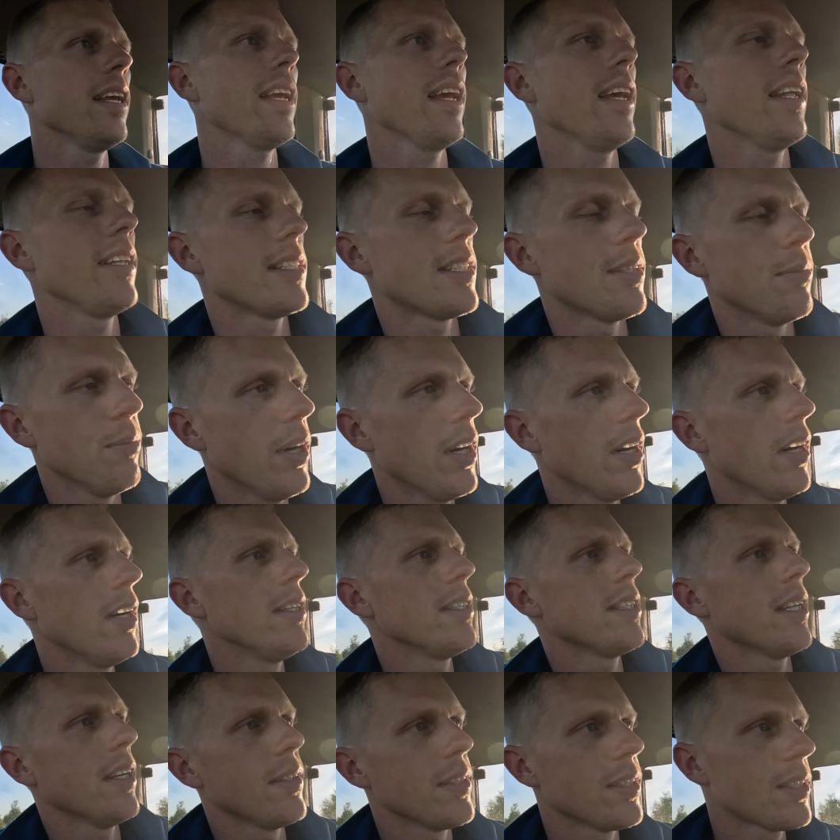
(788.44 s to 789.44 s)
again tomorrow,
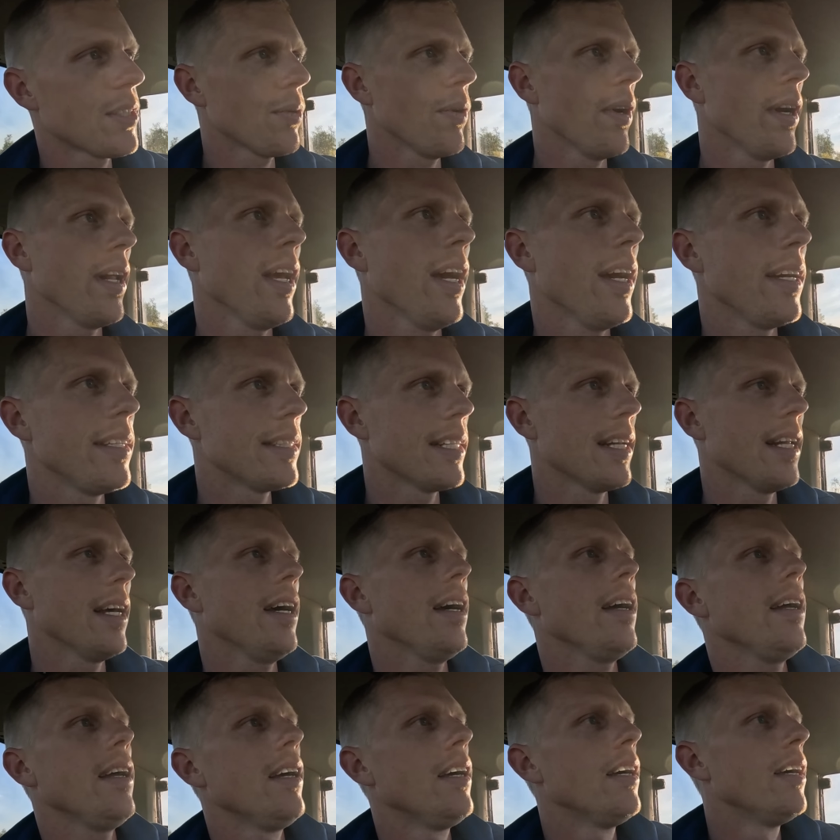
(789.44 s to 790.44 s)
so it was 28
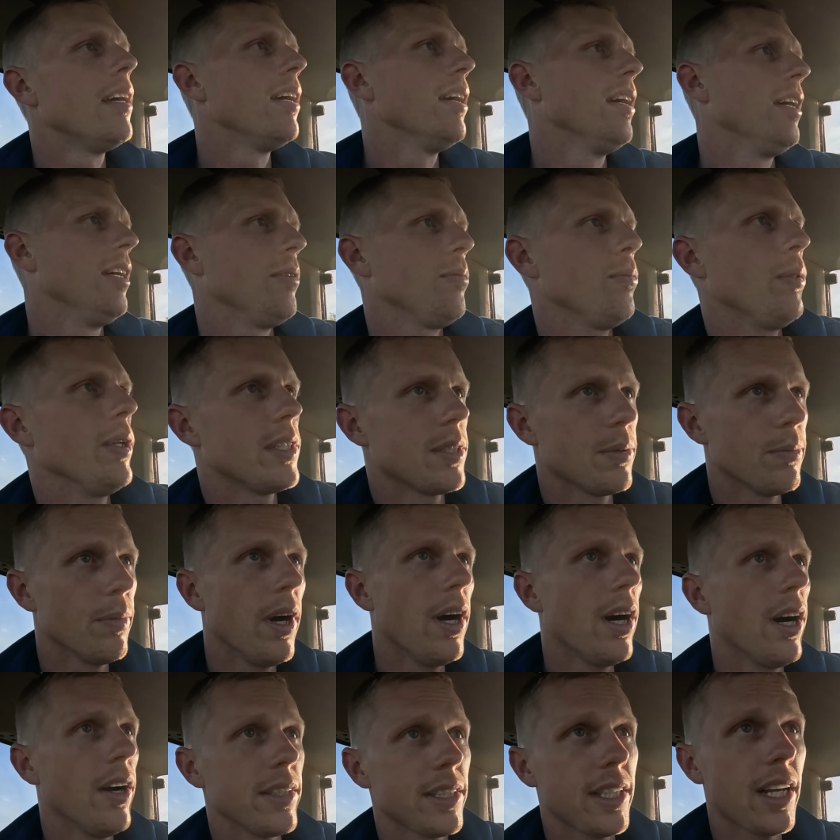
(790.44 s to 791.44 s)
today. But
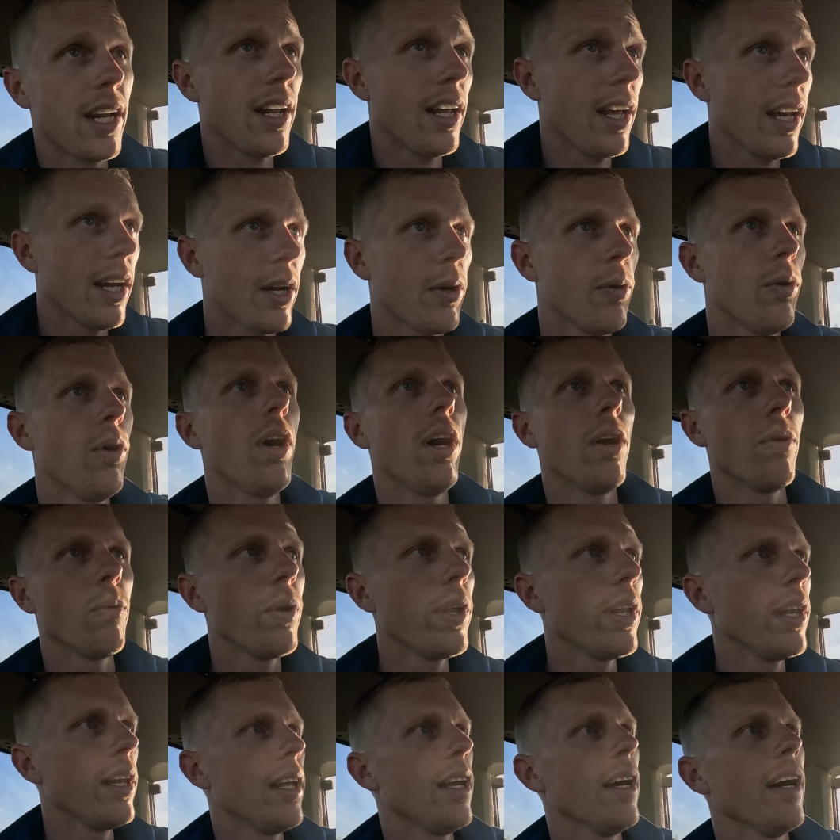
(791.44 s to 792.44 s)
tomorrow it's going to get quite
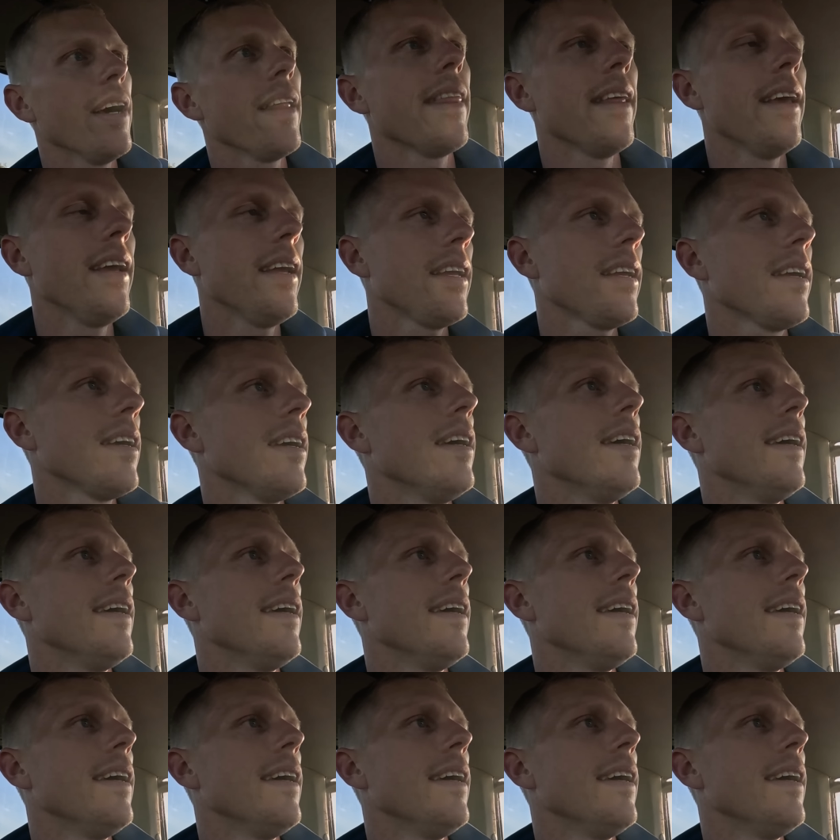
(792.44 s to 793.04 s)
windy, I think.